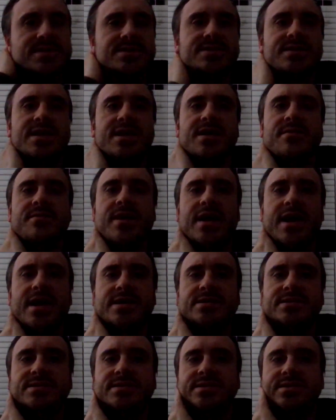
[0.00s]
him
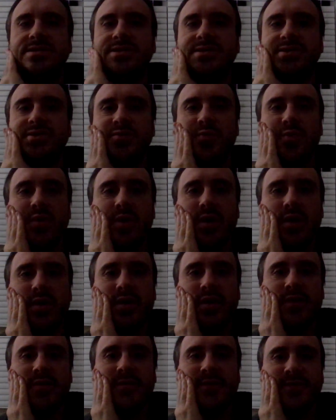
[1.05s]
as steward
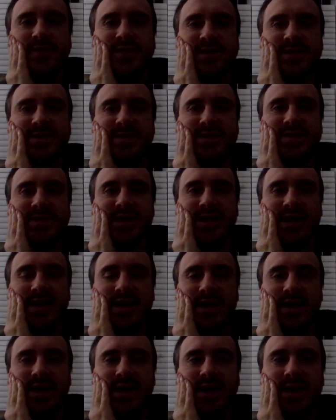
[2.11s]
of the
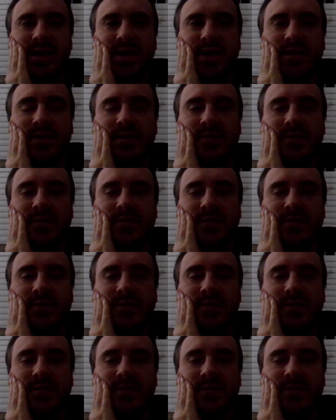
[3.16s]
sea,